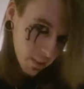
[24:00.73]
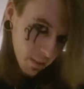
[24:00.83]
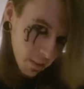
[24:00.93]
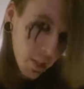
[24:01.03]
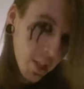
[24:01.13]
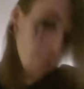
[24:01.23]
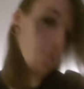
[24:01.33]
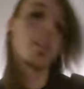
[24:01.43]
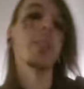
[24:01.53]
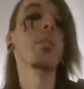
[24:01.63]
The
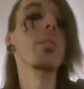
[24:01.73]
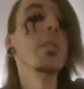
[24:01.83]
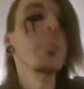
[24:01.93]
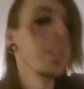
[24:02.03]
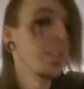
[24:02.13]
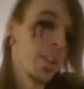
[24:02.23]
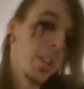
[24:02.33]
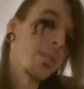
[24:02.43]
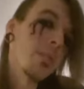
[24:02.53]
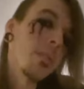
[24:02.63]
jester never wanted to be the
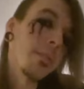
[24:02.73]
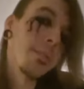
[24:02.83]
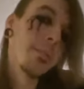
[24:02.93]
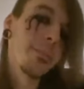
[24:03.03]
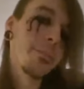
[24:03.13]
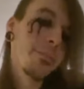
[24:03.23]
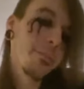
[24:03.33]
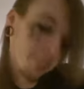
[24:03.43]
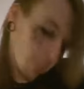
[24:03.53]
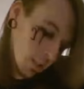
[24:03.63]
jester.
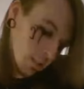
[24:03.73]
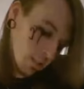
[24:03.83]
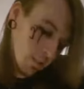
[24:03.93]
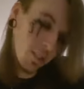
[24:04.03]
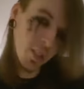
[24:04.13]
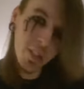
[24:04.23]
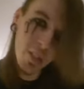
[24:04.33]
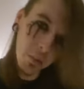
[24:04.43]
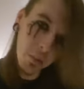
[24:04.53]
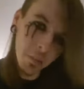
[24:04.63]
The
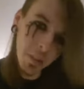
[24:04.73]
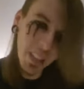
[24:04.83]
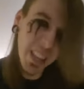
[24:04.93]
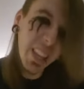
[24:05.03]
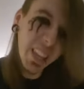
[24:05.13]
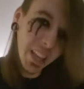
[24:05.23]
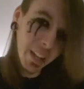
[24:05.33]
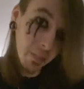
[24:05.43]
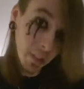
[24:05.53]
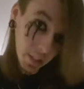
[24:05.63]
jester wanted to be the king
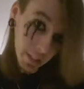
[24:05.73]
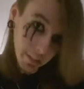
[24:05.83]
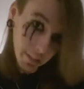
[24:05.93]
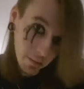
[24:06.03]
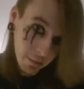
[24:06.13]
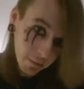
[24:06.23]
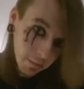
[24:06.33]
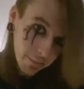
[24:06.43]
of the clowns.